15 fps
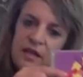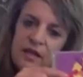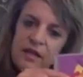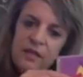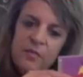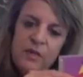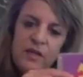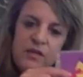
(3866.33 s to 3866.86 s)
It
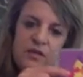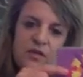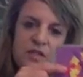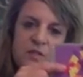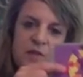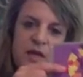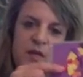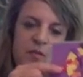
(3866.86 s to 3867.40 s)
could be
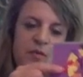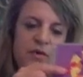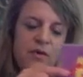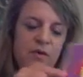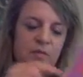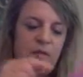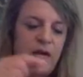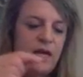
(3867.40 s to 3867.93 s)

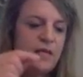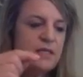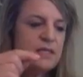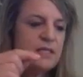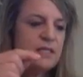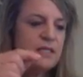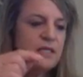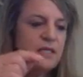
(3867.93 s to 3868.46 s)
newspaper,
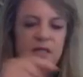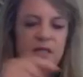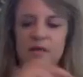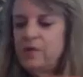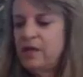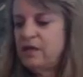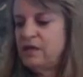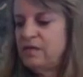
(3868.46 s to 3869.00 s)
magazine, it
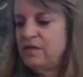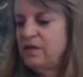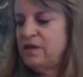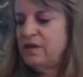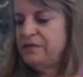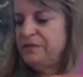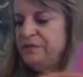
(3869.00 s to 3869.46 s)
could be anything.